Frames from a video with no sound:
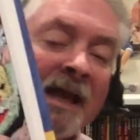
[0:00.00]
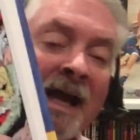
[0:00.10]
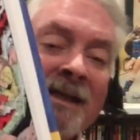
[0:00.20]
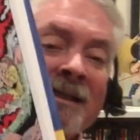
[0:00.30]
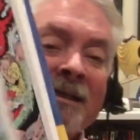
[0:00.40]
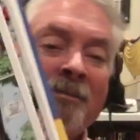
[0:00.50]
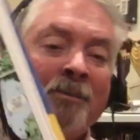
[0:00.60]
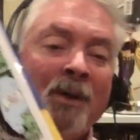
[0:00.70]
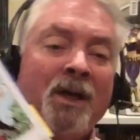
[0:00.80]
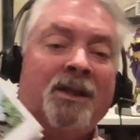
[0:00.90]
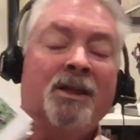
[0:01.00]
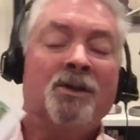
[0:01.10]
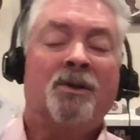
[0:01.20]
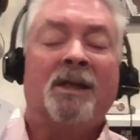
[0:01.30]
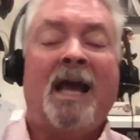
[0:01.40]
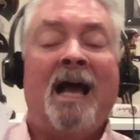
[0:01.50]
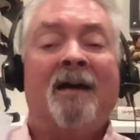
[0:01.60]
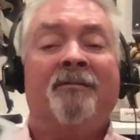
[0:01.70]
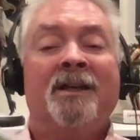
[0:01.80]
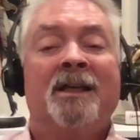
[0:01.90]
excellent book that you could
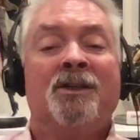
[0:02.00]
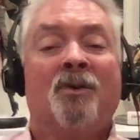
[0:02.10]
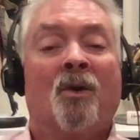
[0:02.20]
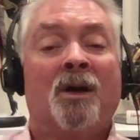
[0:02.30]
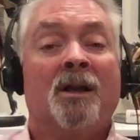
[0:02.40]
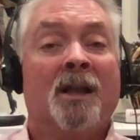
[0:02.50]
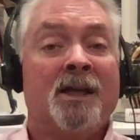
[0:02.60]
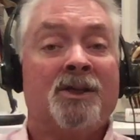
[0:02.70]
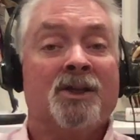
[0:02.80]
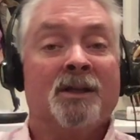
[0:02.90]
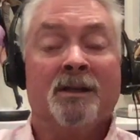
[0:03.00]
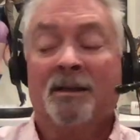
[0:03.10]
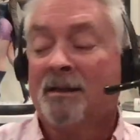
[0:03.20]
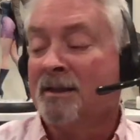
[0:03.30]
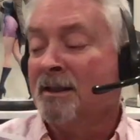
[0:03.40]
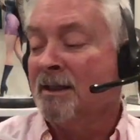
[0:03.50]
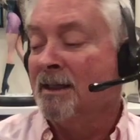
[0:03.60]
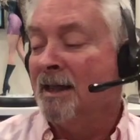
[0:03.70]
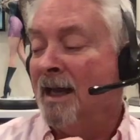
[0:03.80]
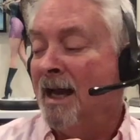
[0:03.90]
have in your collection.
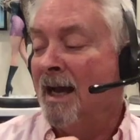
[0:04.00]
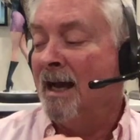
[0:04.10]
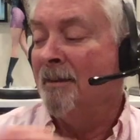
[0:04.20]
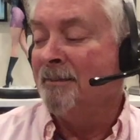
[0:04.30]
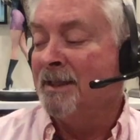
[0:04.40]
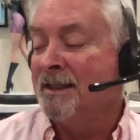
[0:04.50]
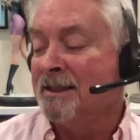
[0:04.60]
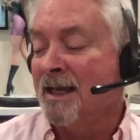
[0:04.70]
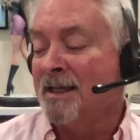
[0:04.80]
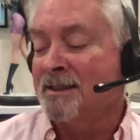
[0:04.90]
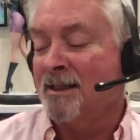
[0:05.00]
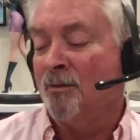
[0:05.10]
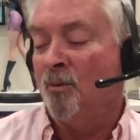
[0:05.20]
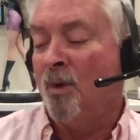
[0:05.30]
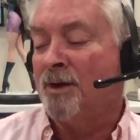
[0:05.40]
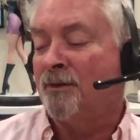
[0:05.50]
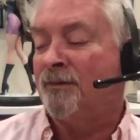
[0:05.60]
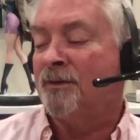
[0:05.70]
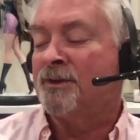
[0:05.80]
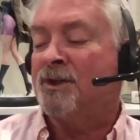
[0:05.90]
Um, he does a
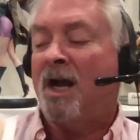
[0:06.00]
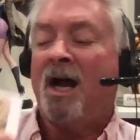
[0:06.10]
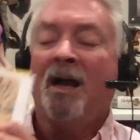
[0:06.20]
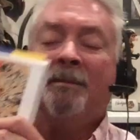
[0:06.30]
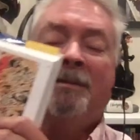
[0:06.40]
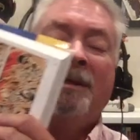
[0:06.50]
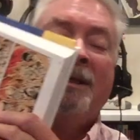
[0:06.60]
wonderful job